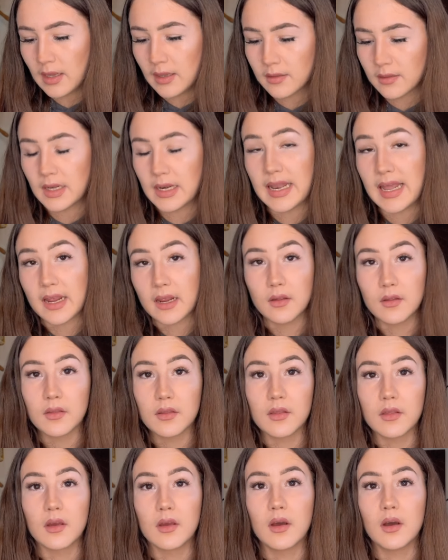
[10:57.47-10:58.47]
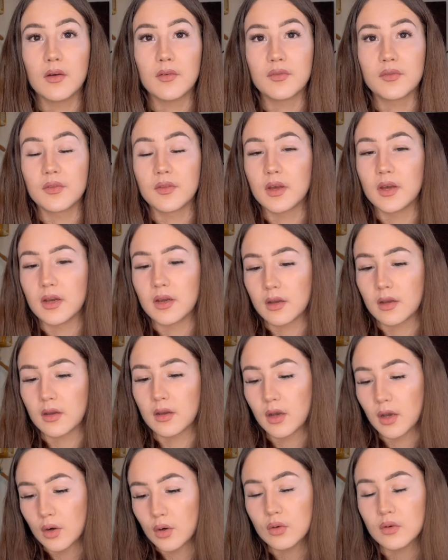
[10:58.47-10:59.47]
the length of the
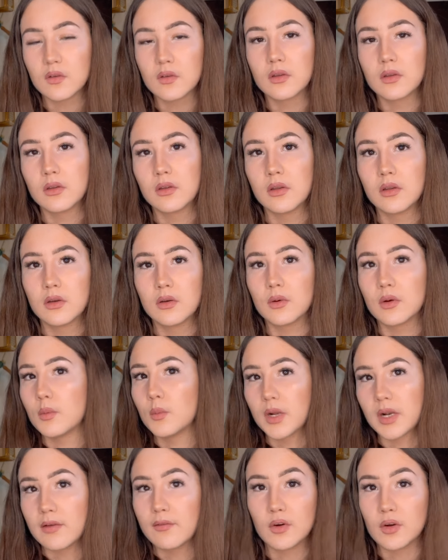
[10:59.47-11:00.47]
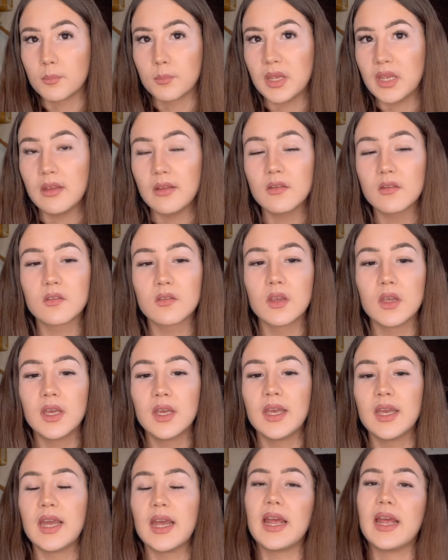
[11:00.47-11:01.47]
coat or whatever piece,
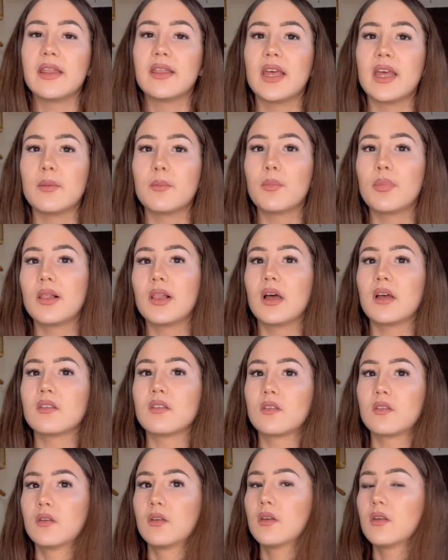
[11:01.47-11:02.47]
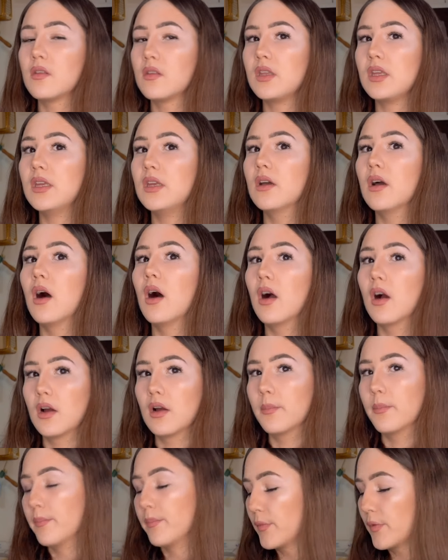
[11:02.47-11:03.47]
and then plus the
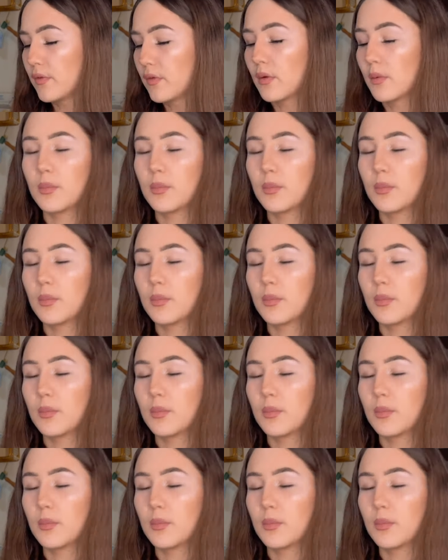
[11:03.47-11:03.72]
arm, so